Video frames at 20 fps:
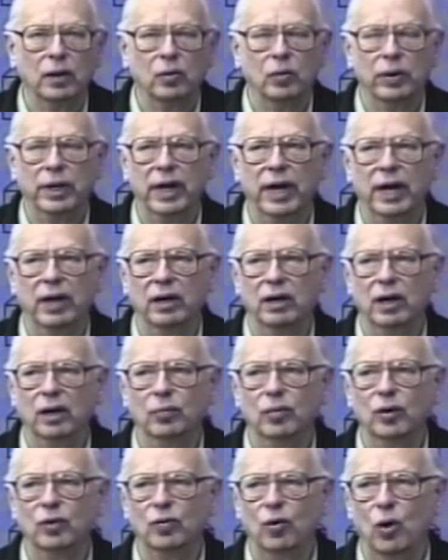We had a
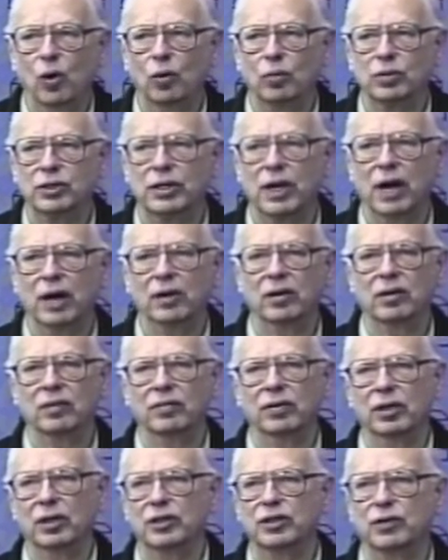number of homes down in the
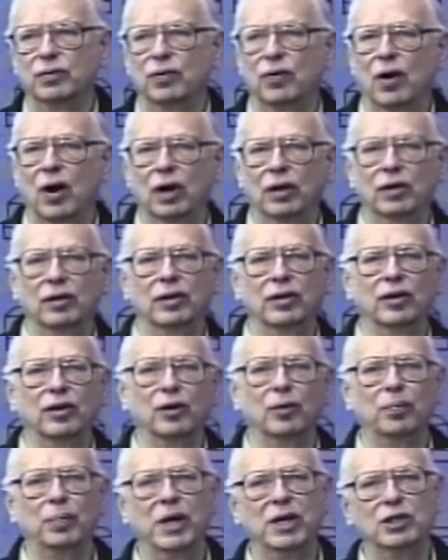village of Falconer that
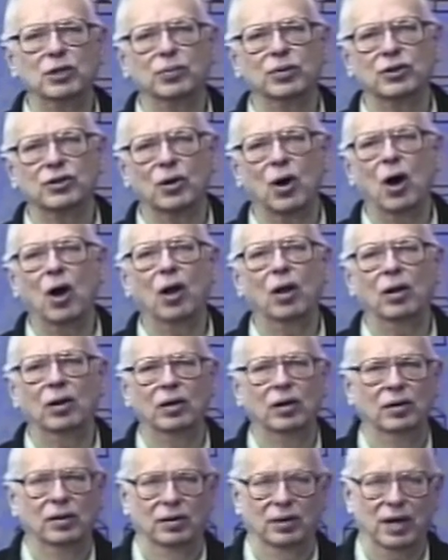their basements all
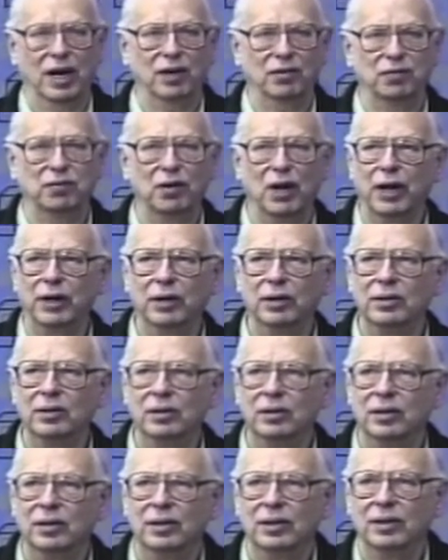got flooded.
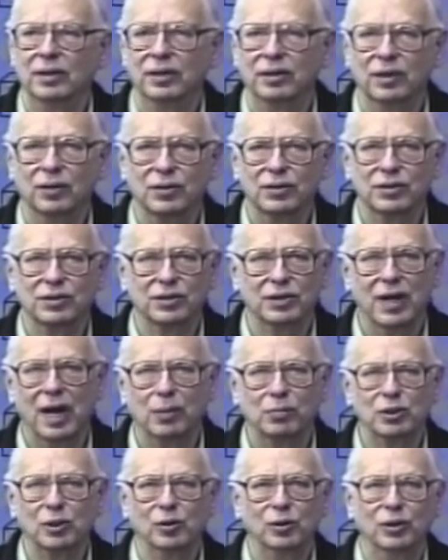There was
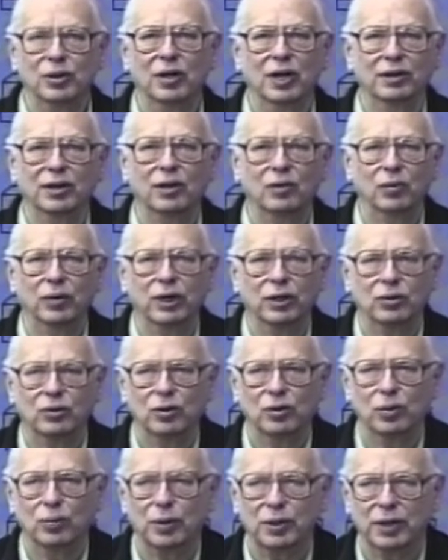absolutely nothing we could
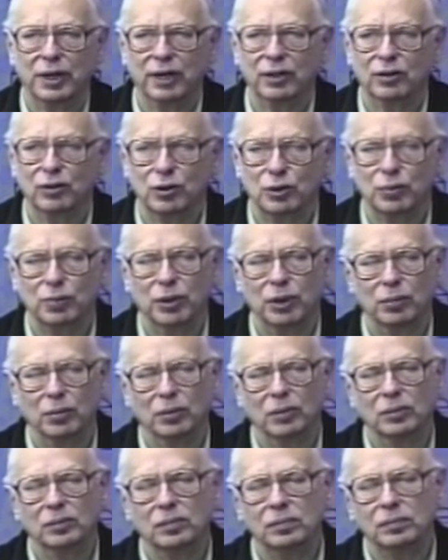do to protect those
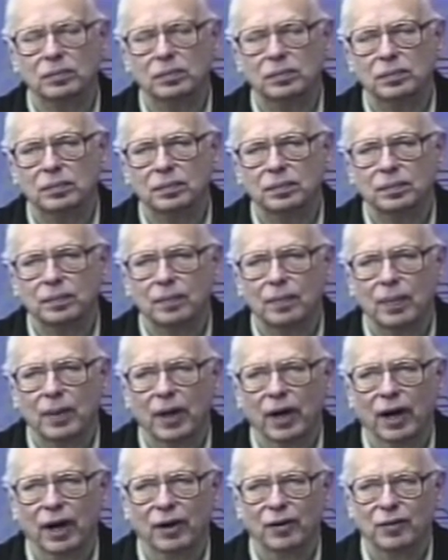people.
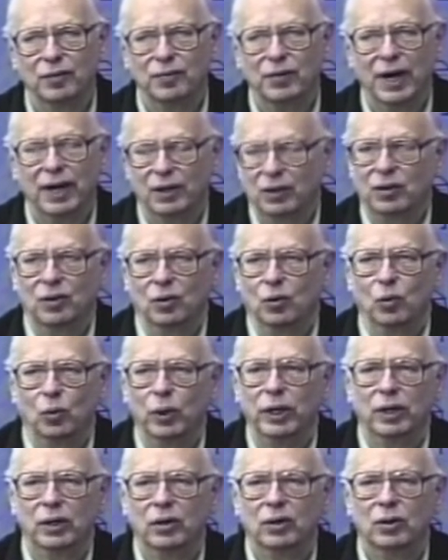Uh, in fact,
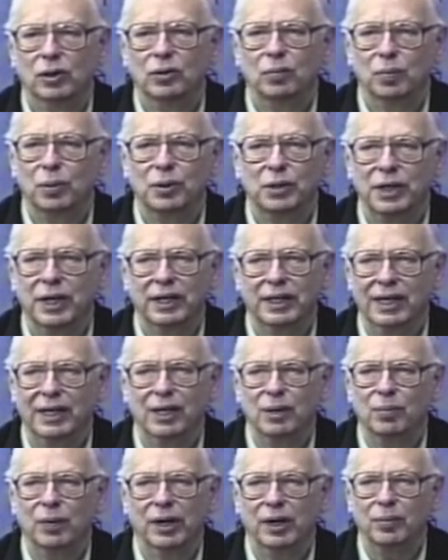we couldn't protect
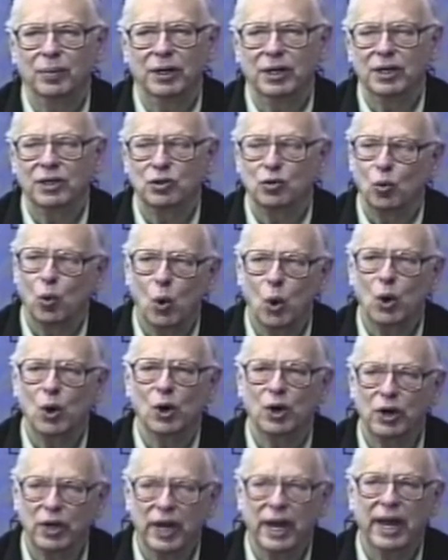anybody because
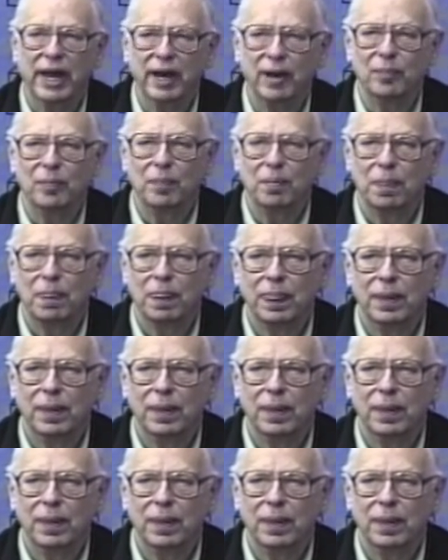Warner Dam,